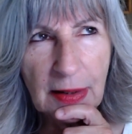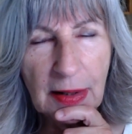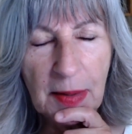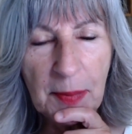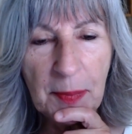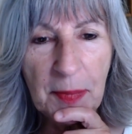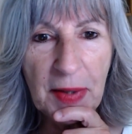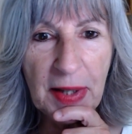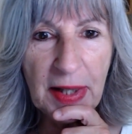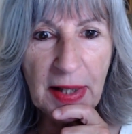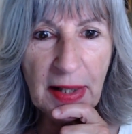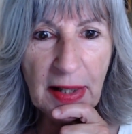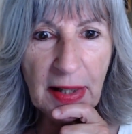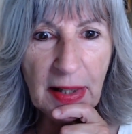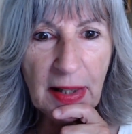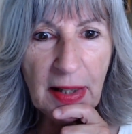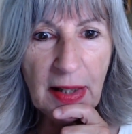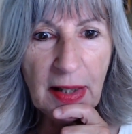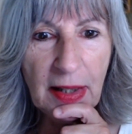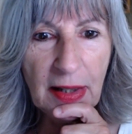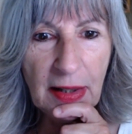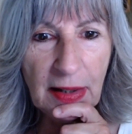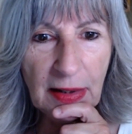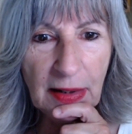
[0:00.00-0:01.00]
I'm
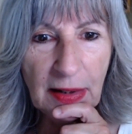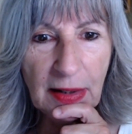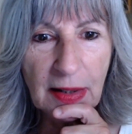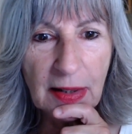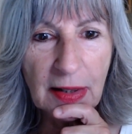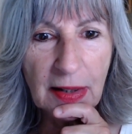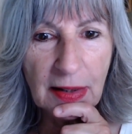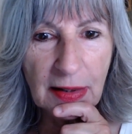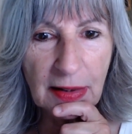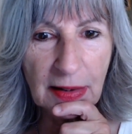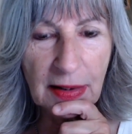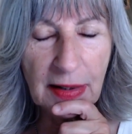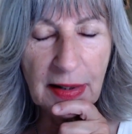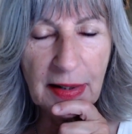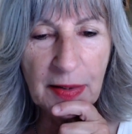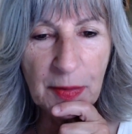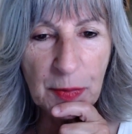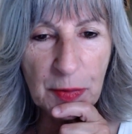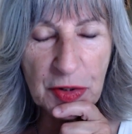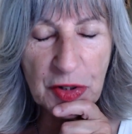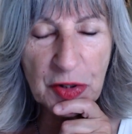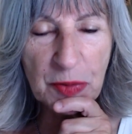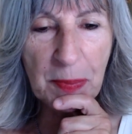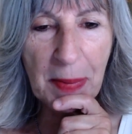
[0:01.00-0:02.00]
thinking
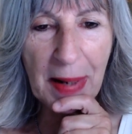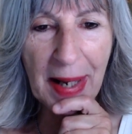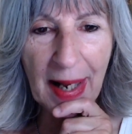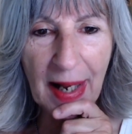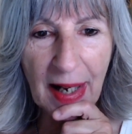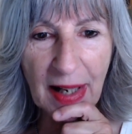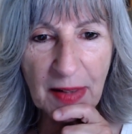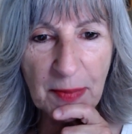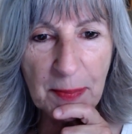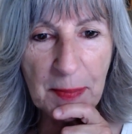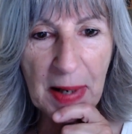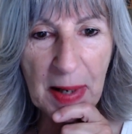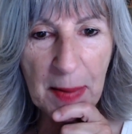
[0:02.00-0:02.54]
it was back